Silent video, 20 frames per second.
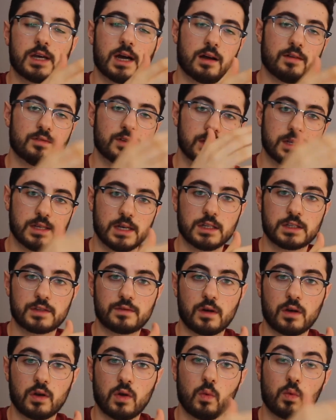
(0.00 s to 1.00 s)
have a sales
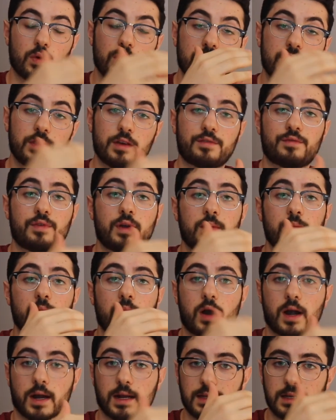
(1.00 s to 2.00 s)
funnel with different
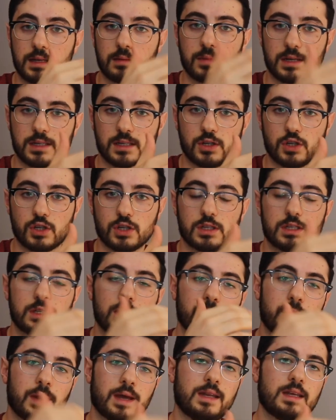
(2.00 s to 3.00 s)
marketing messages
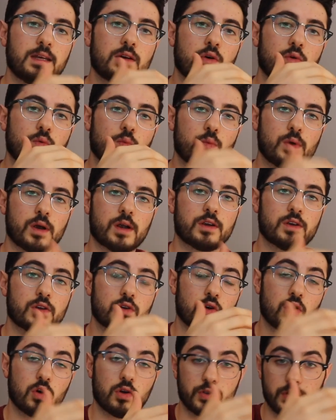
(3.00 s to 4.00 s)
depending on where
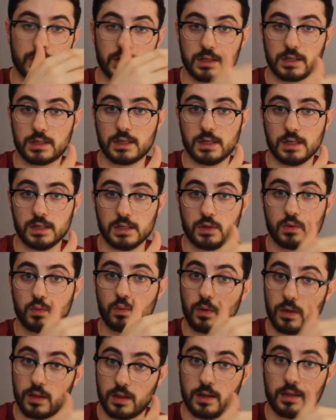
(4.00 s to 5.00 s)
your audience is
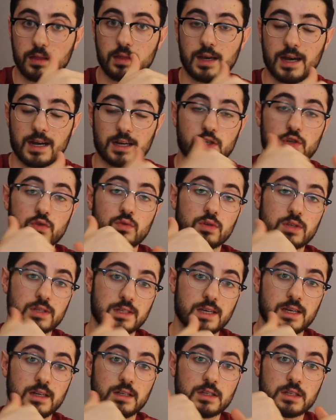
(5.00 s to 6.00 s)
within the actual
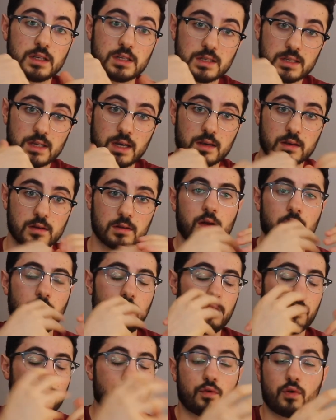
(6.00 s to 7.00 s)
sales cycle.
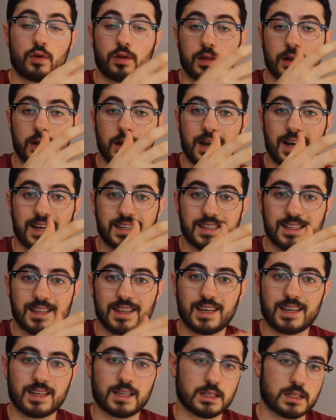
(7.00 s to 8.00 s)
And the fourth and last
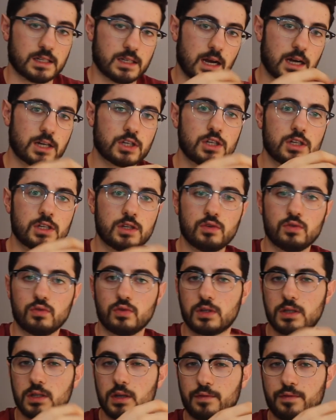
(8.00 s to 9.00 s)
thing is to actually
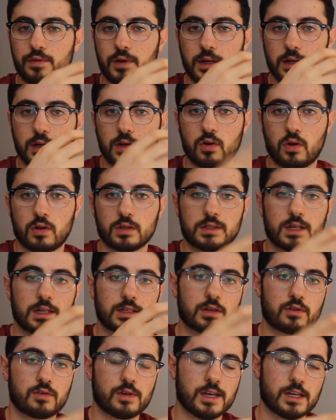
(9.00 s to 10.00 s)
use different
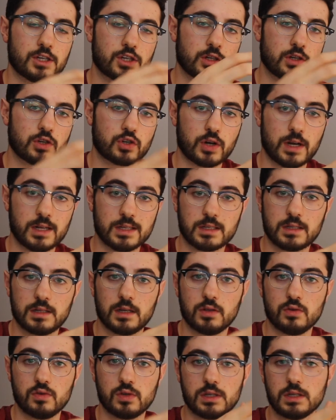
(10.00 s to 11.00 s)
content creation trends that
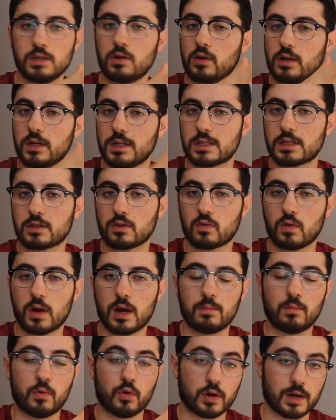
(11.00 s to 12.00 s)
you see on
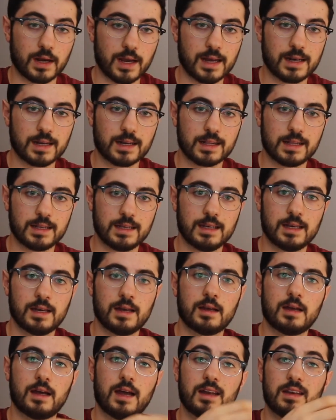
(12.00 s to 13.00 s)
Instagram organically
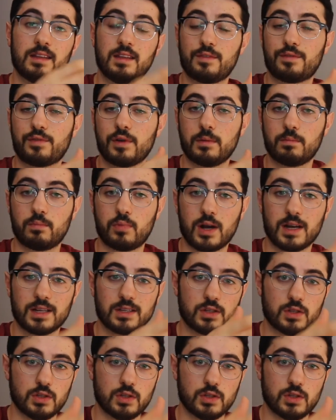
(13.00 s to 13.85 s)
and different brands